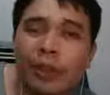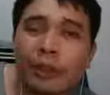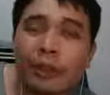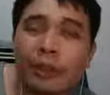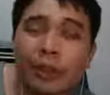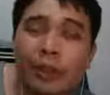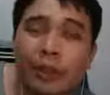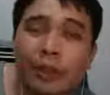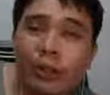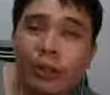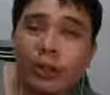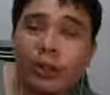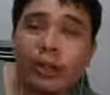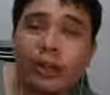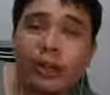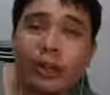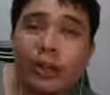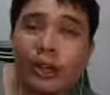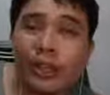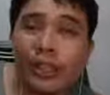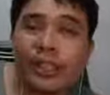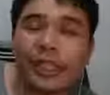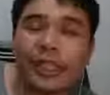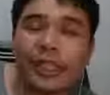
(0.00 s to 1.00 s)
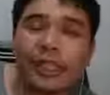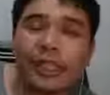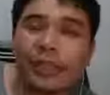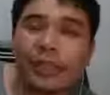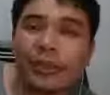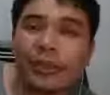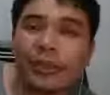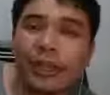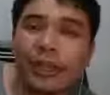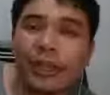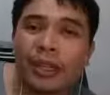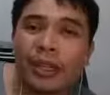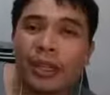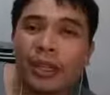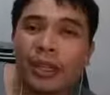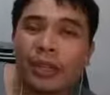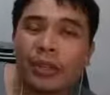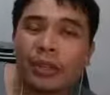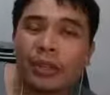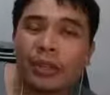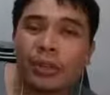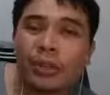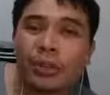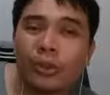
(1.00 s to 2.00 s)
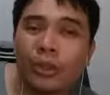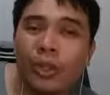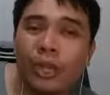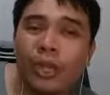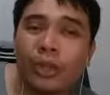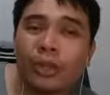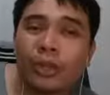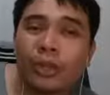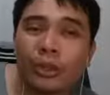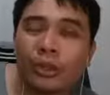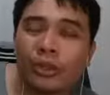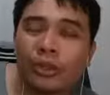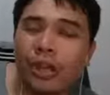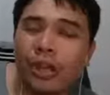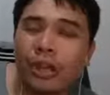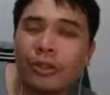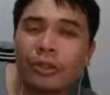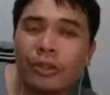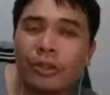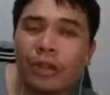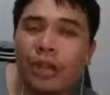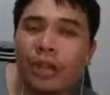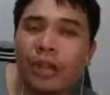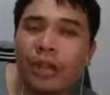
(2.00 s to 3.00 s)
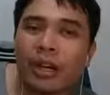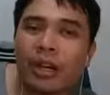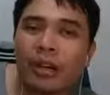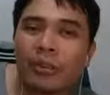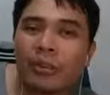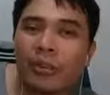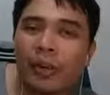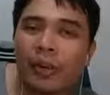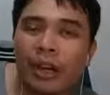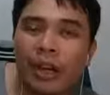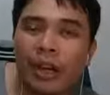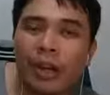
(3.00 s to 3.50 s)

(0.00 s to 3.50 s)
use the call center money to get your dream job,